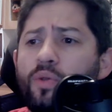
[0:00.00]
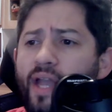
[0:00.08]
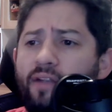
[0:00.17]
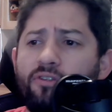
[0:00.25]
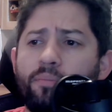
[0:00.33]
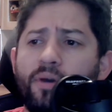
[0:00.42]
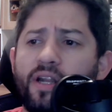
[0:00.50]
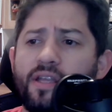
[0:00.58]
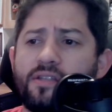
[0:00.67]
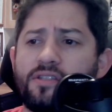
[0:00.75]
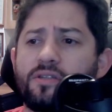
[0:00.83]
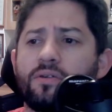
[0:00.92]

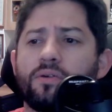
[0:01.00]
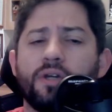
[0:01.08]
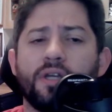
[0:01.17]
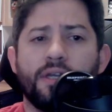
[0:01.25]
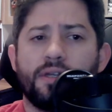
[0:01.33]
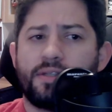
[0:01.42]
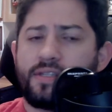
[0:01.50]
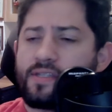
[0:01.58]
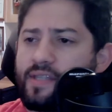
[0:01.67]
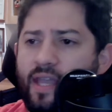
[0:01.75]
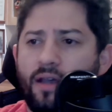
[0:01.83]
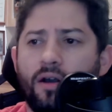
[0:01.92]
everybody to
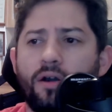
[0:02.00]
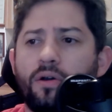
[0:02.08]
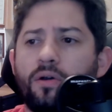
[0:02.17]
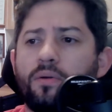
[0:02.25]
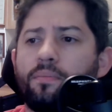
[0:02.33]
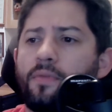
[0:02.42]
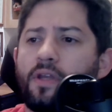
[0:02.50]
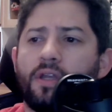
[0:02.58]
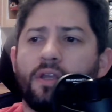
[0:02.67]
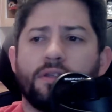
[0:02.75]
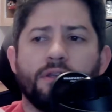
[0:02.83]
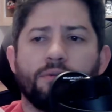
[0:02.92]
stay home,
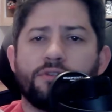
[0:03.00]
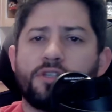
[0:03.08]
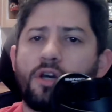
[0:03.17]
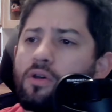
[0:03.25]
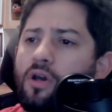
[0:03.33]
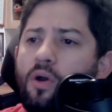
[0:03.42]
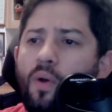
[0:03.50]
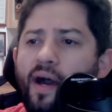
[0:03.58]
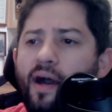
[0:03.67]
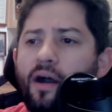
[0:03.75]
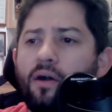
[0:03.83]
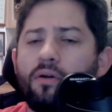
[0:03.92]
you know, don't go
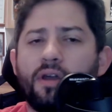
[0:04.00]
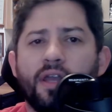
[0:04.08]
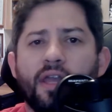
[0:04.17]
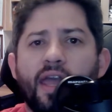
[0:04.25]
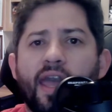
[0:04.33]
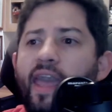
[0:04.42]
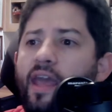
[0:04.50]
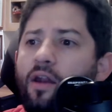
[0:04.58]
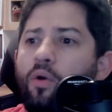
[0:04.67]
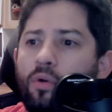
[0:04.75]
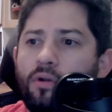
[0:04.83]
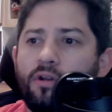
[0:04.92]
out, and
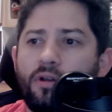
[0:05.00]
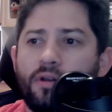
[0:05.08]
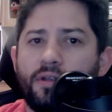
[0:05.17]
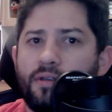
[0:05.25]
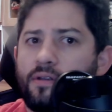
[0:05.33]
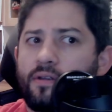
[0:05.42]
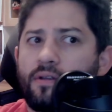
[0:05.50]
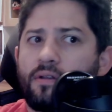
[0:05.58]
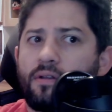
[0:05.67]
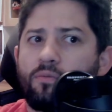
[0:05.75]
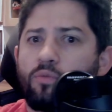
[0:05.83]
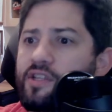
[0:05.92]
ordered
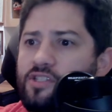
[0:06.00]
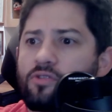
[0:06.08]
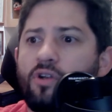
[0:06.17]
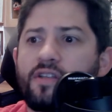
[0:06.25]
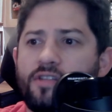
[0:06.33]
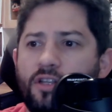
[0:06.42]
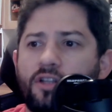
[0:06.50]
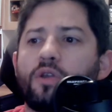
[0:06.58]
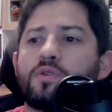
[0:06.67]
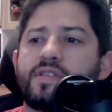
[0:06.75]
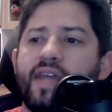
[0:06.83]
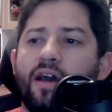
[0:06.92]
restaurants to
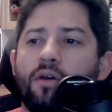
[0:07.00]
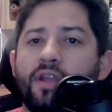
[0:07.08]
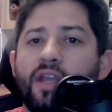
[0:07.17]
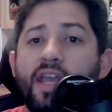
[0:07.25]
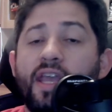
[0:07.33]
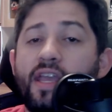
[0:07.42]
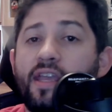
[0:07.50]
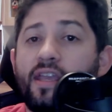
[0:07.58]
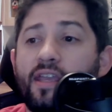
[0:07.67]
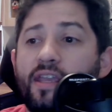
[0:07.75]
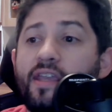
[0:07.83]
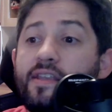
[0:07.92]
close down.
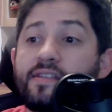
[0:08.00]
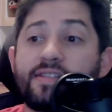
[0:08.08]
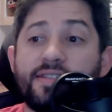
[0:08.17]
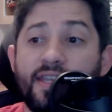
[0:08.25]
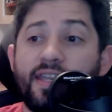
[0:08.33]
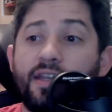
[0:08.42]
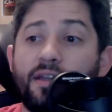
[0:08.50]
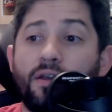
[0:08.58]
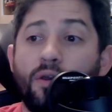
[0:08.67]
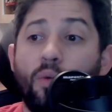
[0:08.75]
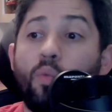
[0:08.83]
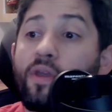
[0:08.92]
He's seen
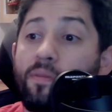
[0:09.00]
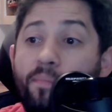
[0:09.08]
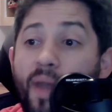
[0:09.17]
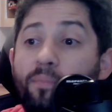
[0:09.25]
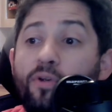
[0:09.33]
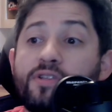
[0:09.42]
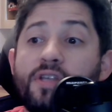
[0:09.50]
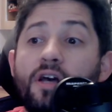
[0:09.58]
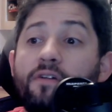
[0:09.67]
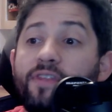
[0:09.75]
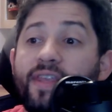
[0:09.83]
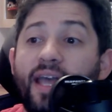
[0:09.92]
with members
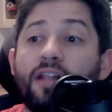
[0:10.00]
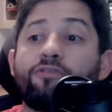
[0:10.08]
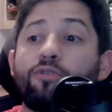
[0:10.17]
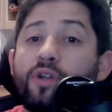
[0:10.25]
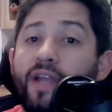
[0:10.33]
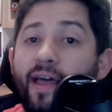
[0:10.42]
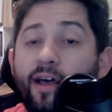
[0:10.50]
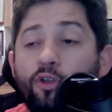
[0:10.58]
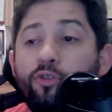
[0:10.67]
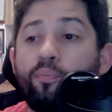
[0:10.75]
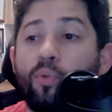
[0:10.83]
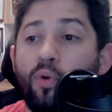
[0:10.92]
of the California
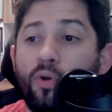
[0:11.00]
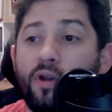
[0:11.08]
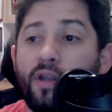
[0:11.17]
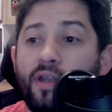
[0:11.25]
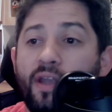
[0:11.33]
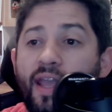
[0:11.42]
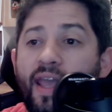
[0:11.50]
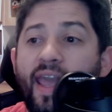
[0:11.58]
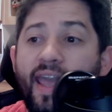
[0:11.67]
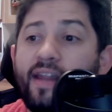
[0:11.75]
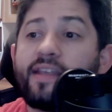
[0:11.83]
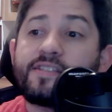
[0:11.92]
Health Board
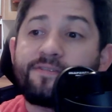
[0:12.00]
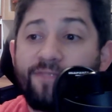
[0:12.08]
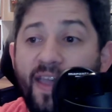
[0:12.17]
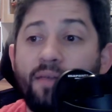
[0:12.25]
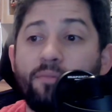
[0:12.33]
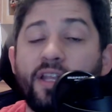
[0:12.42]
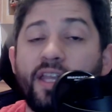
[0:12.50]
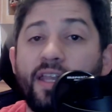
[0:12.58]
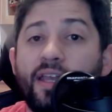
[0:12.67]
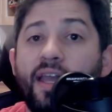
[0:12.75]
and his family